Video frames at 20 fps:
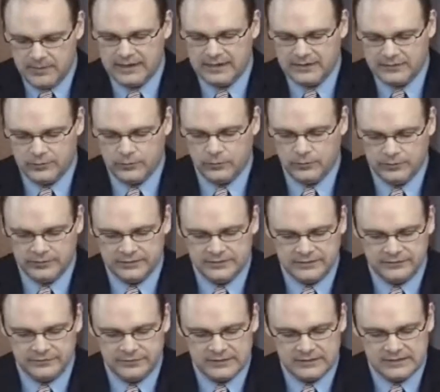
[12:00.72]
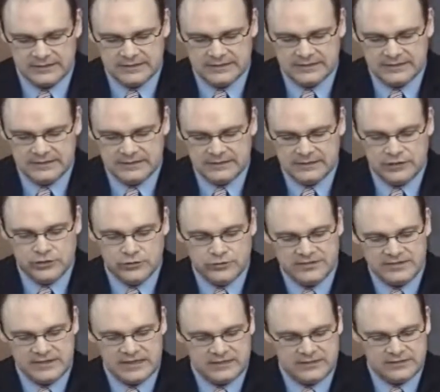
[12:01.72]
make the world different. You
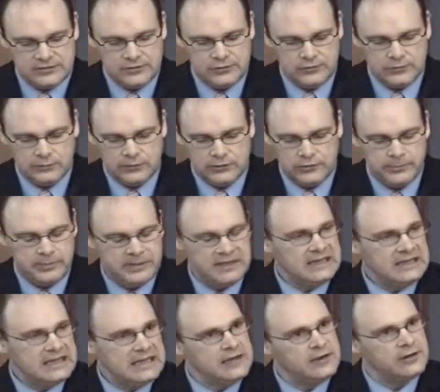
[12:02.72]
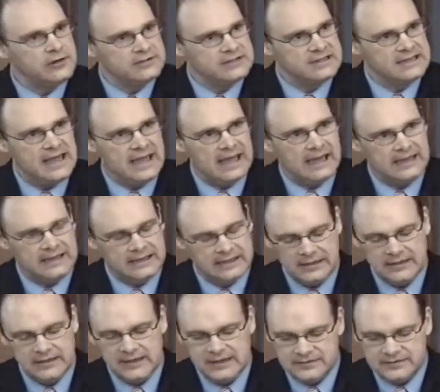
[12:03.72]
see it too. You being here today
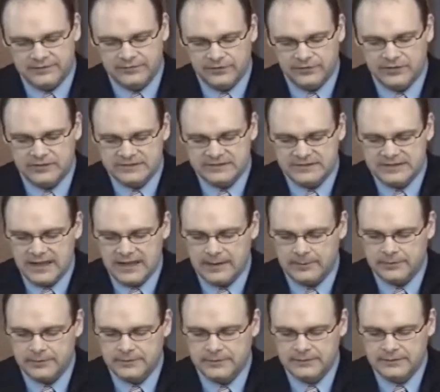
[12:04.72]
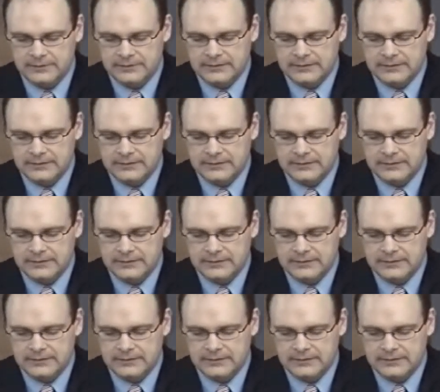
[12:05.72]
is a first step.